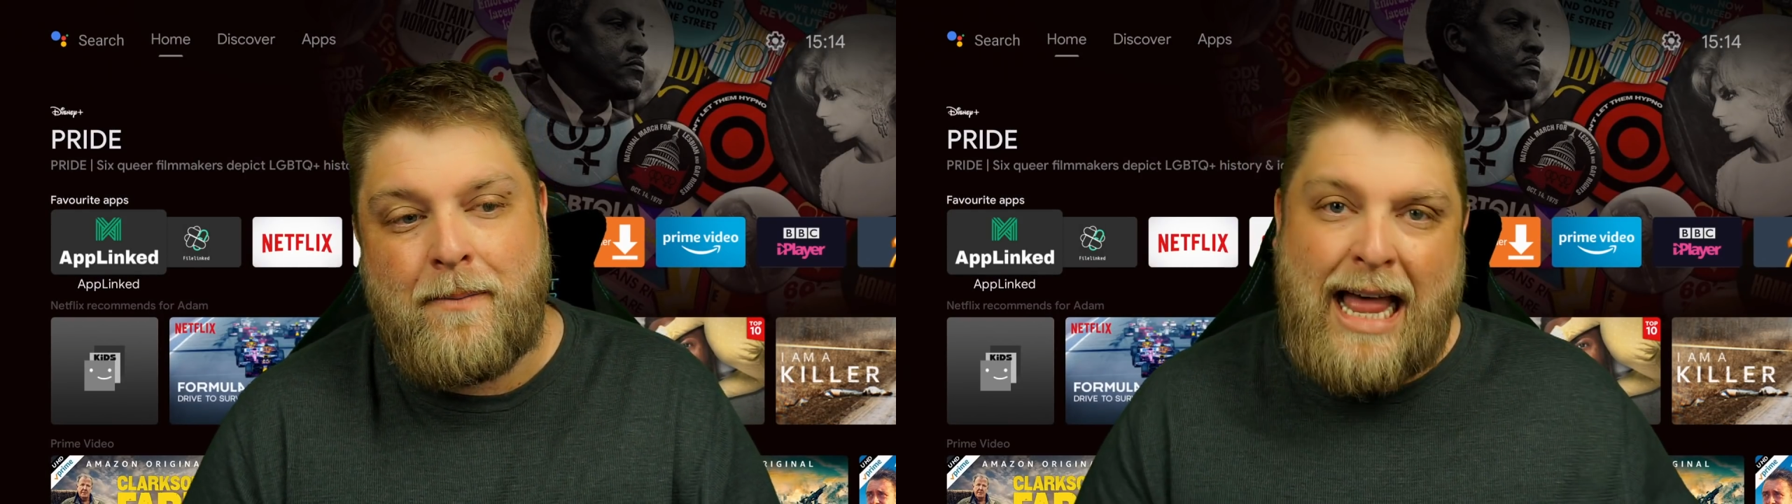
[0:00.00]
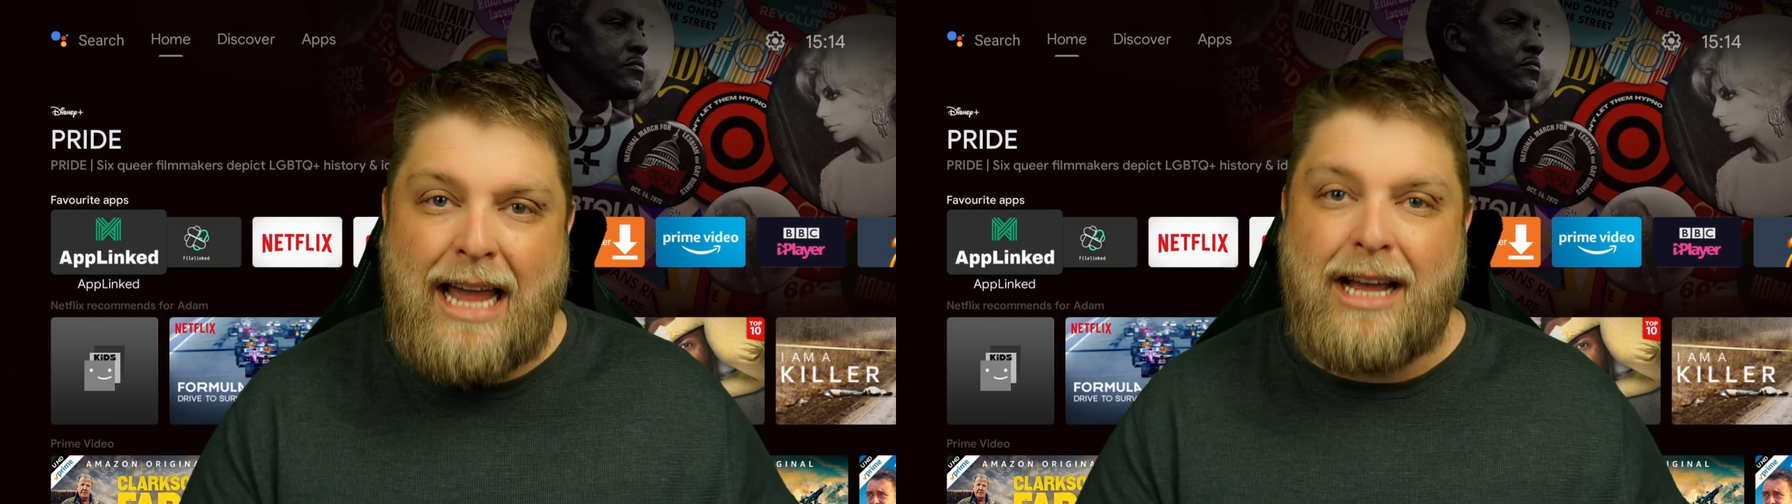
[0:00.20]

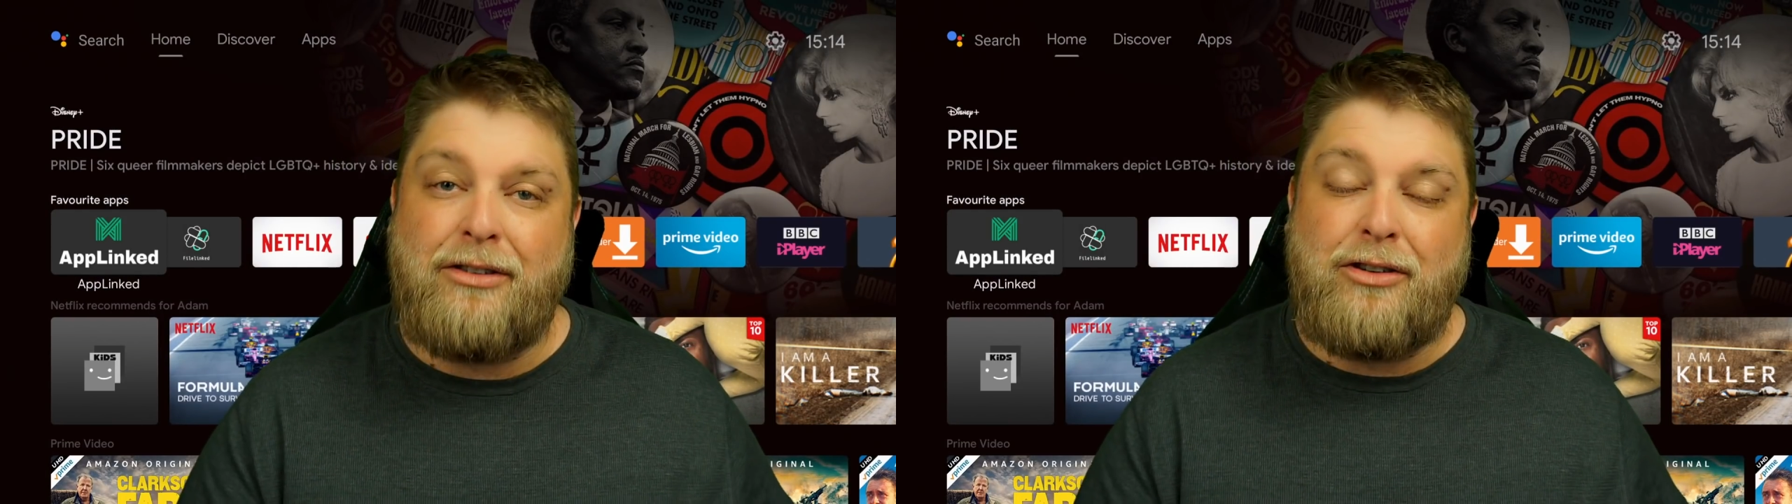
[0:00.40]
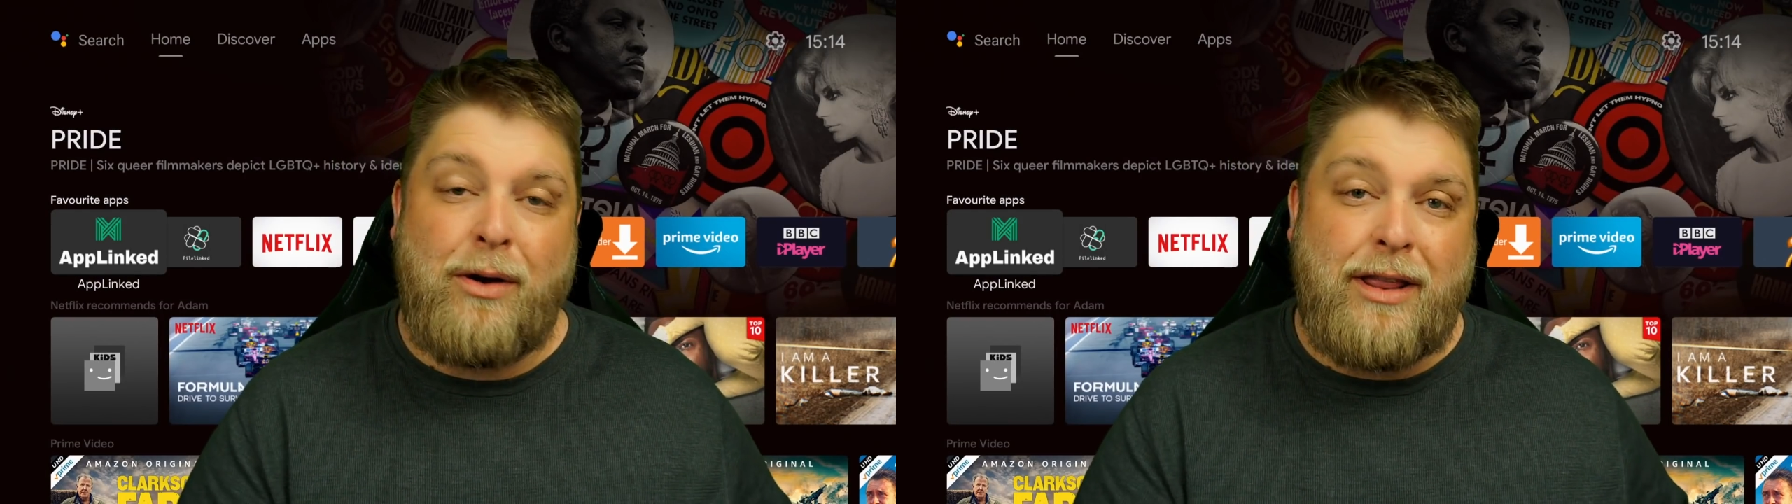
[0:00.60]
like I
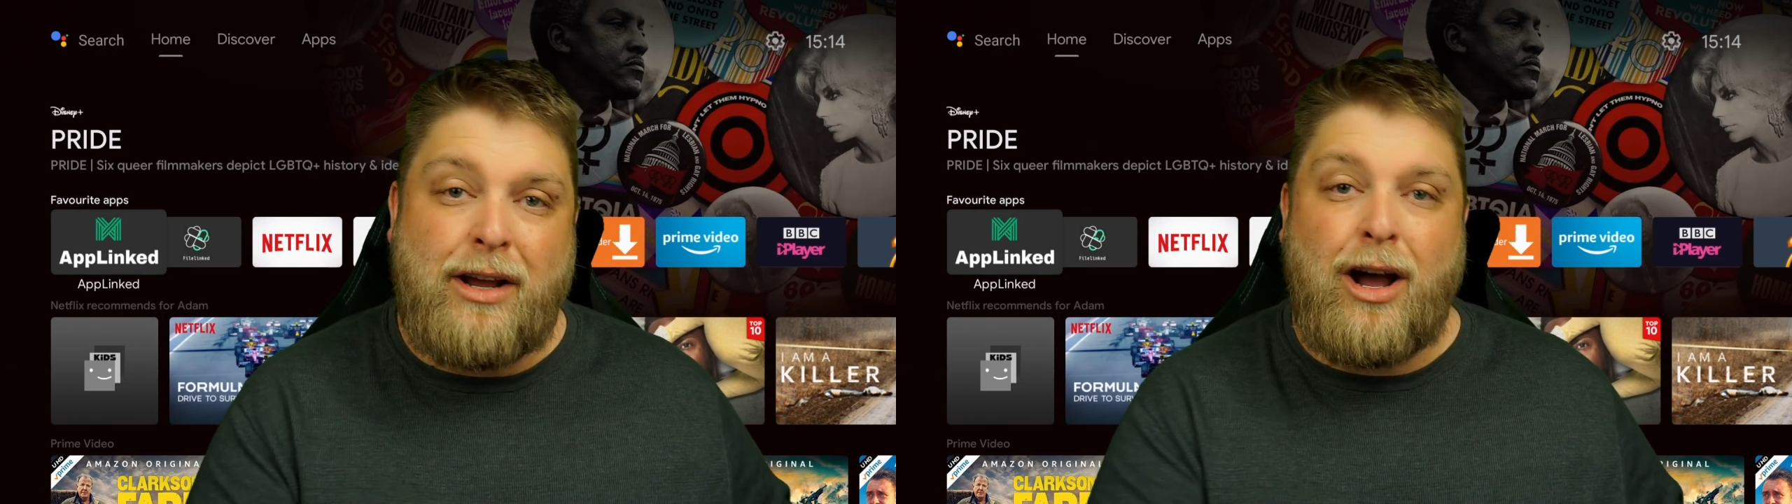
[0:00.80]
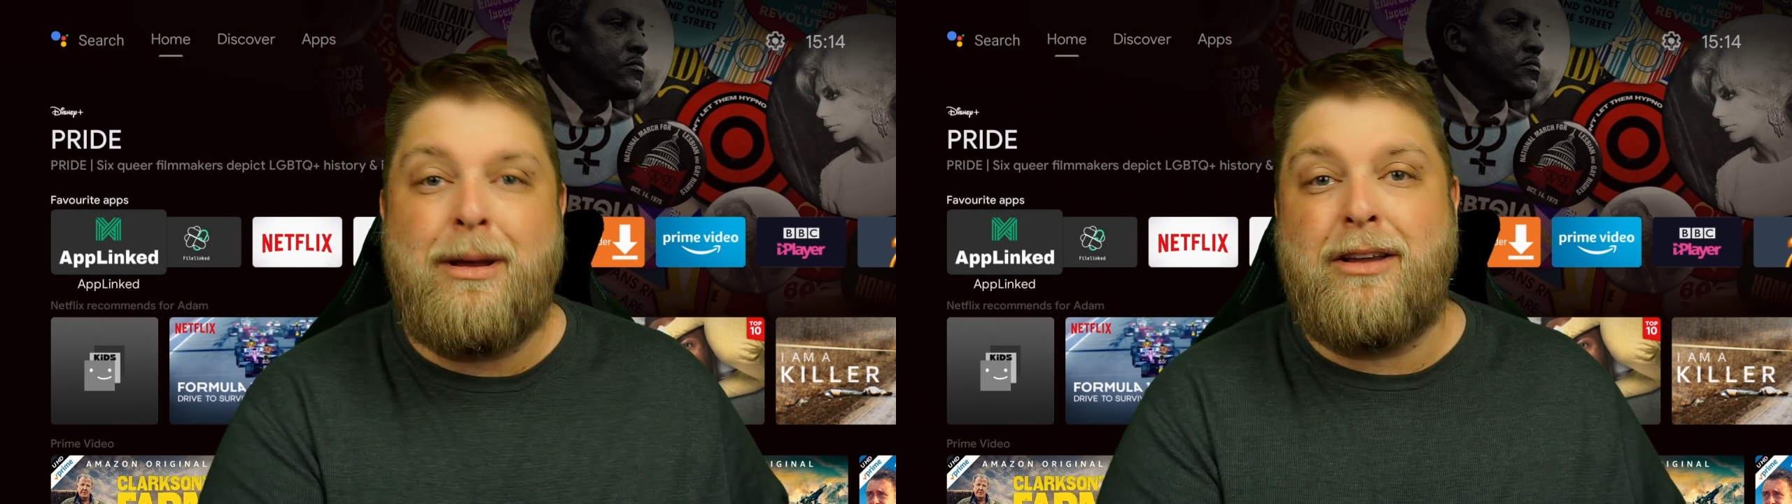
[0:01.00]
saw in the
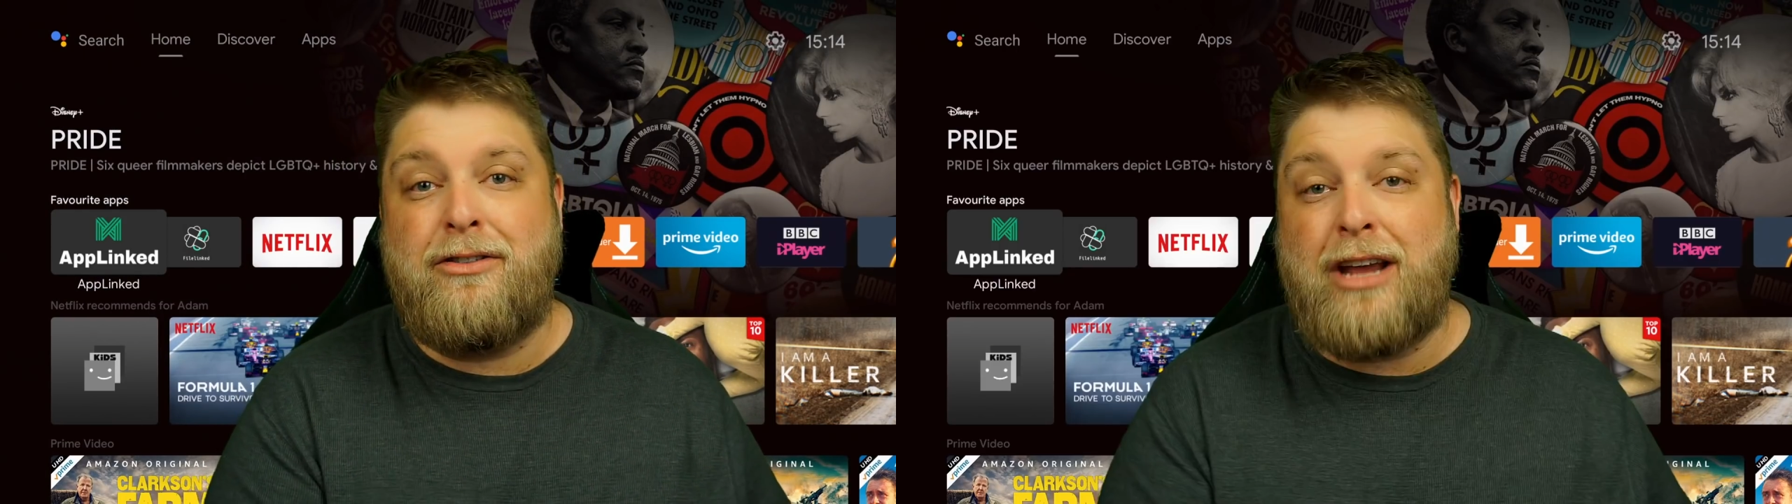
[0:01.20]
comments